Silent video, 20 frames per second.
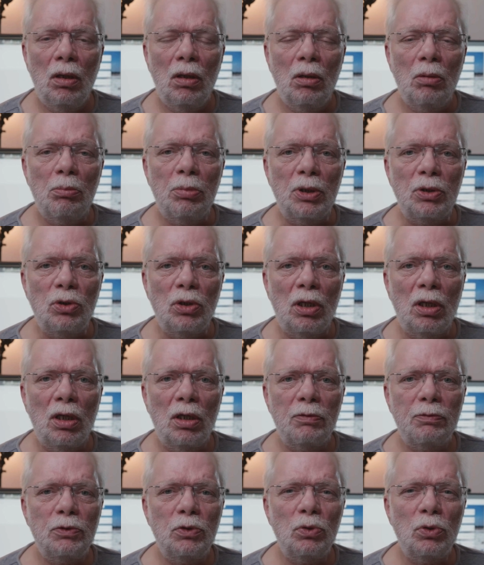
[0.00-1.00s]
But you
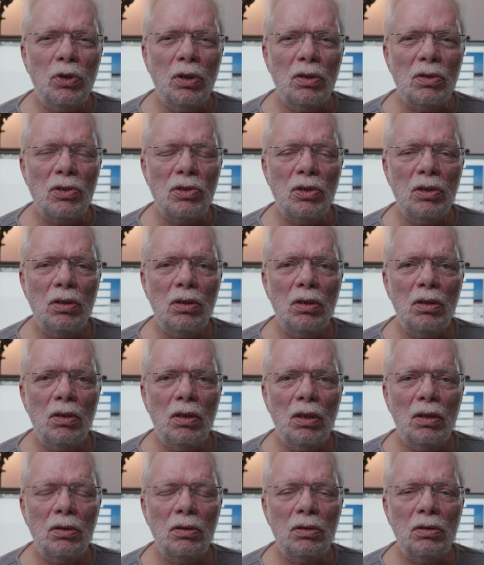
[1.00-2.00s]
have to consider
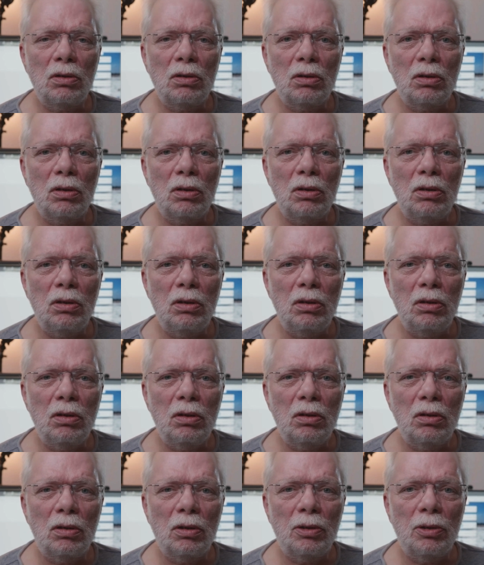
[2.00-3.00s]
that
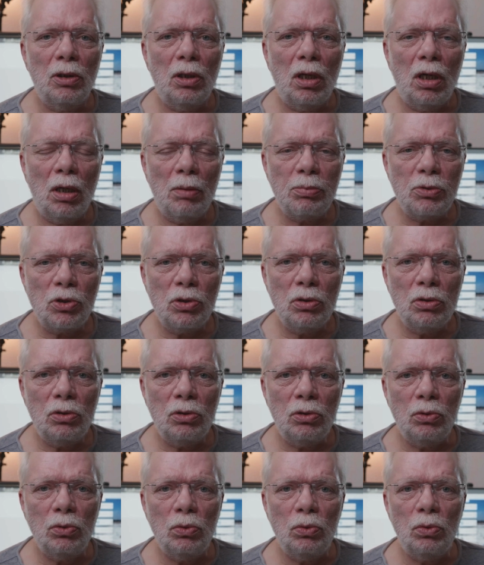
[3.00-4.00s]
the option
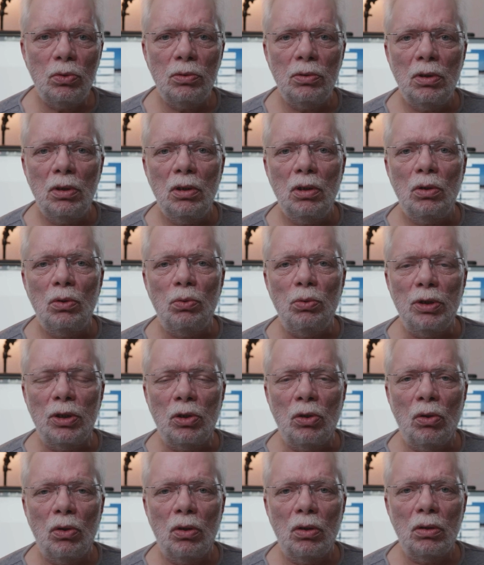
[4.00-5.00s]
to
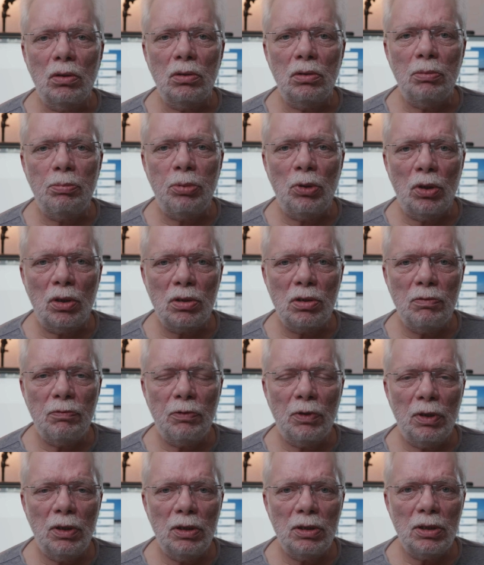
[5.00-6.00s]
record proxy
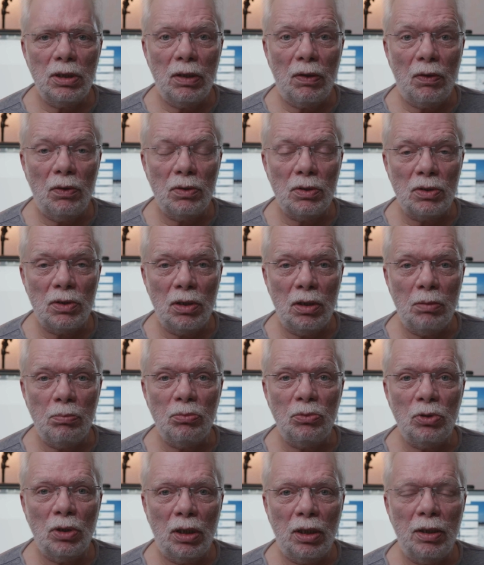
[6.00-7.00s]
files at the same
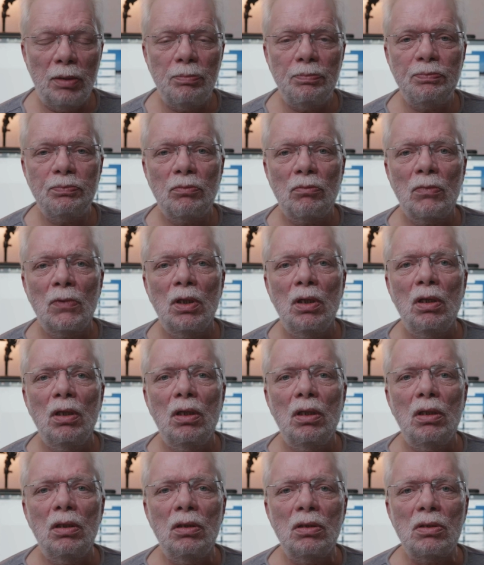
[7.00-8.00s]
time
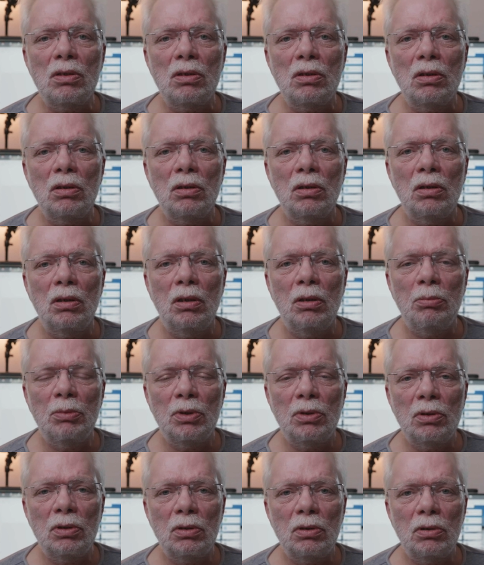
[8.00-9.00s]
is
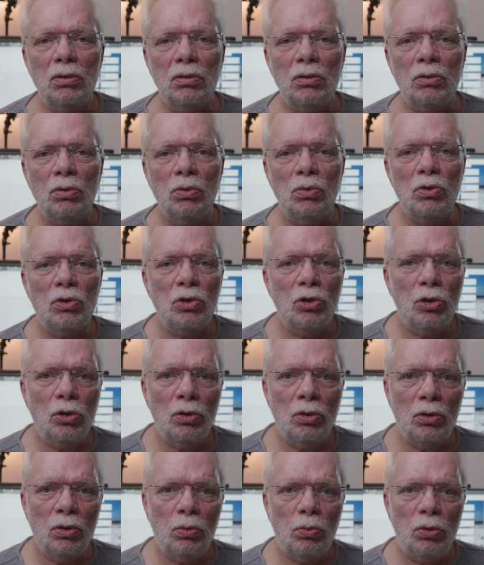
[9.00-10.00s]
limited to
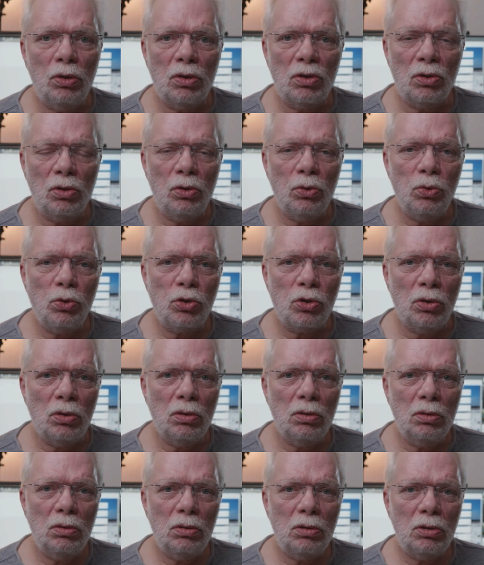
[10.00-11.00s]
certain
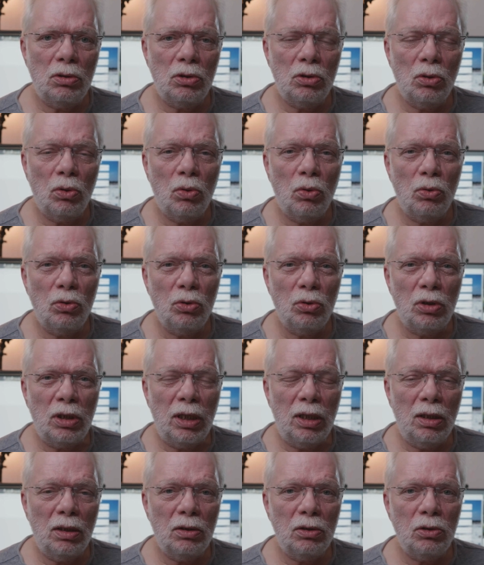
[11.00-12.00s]
resolution, so you
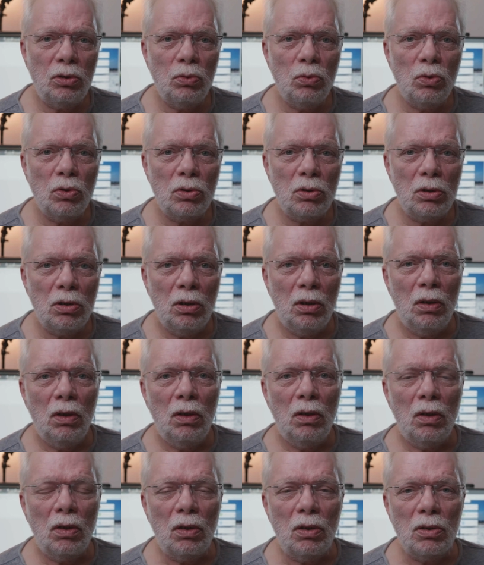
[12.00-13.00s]
can't use
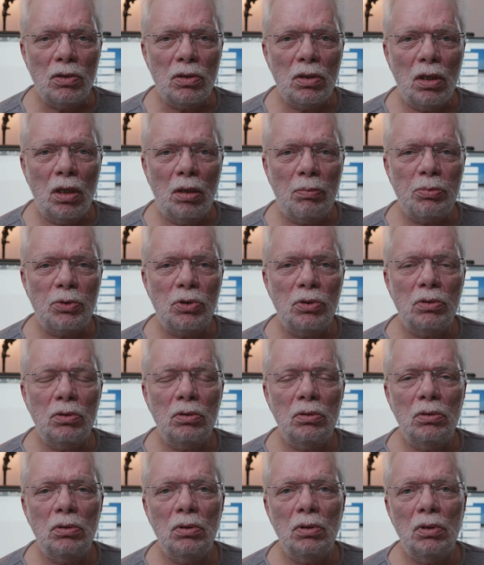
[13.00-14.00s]
this
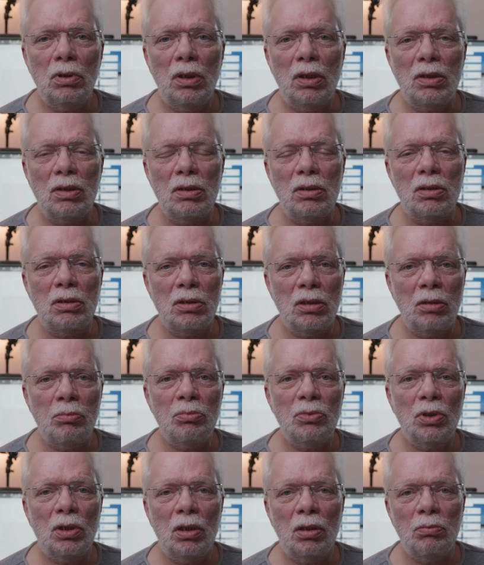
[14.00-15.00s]
option at the same
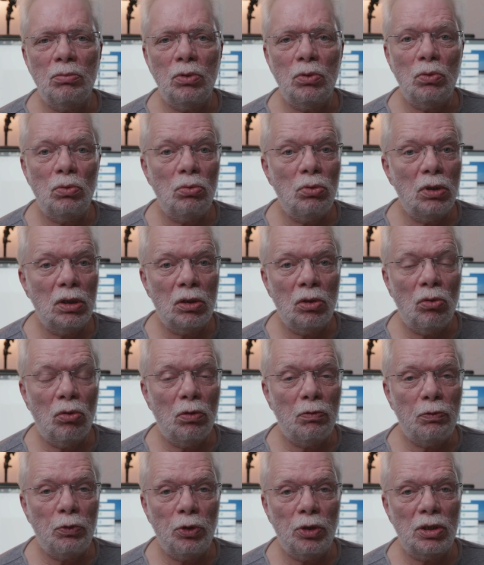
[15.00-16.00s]
time you
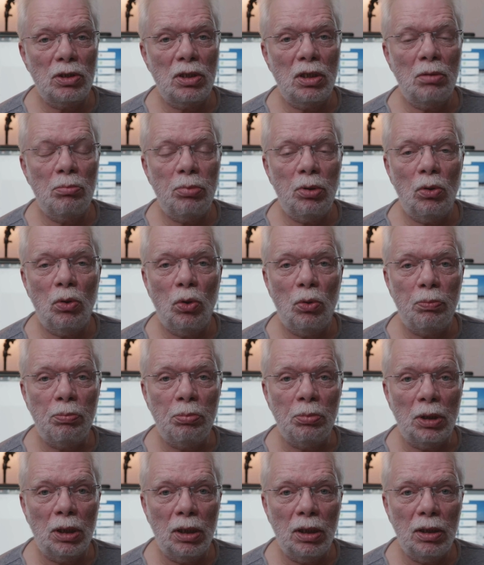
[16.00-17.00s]
record, for example,
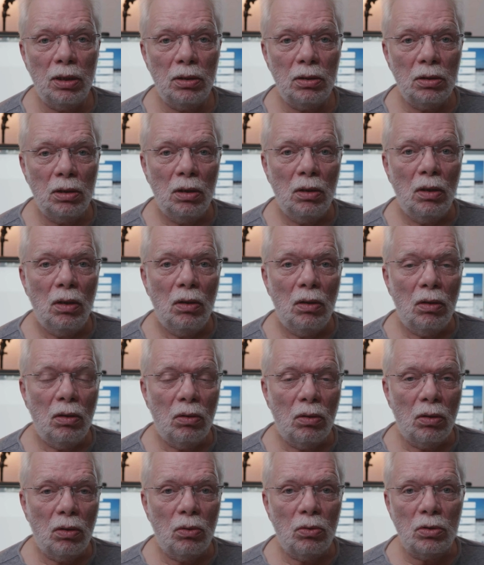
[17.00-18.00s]
OpenGate
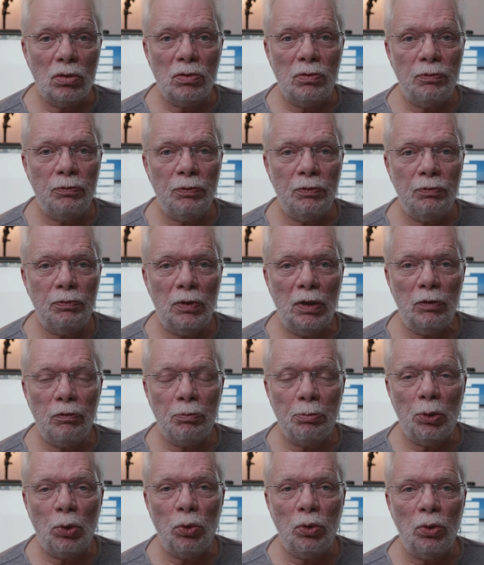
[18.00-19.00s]
or those
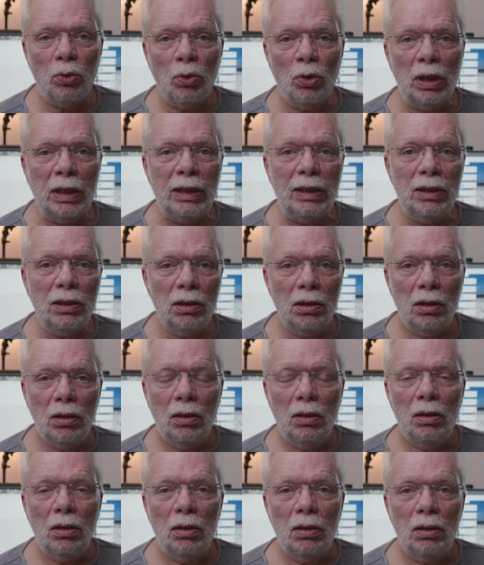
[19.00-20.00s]
5.9
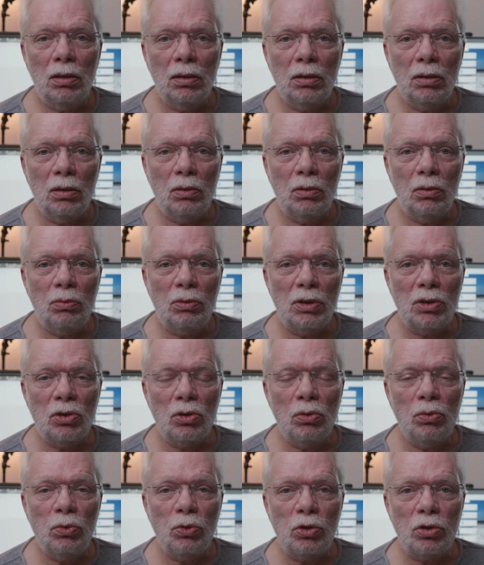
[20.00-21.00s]

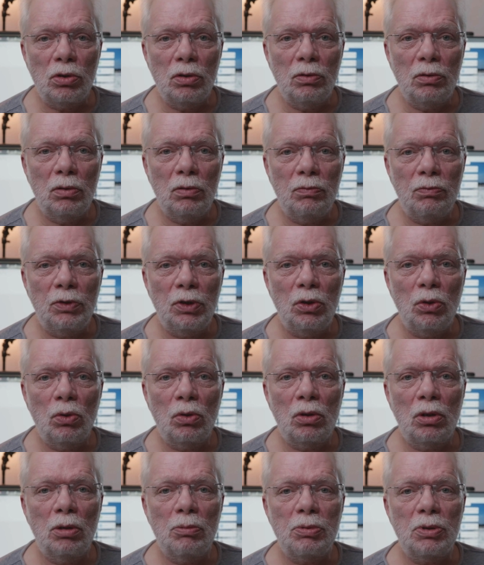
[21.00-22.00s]
resolution video
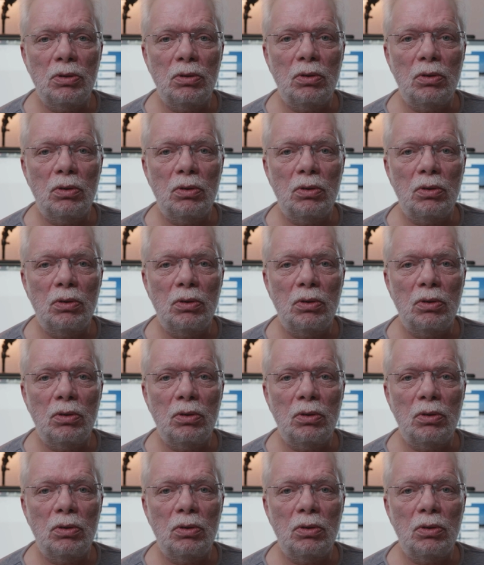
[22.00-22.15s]
clips.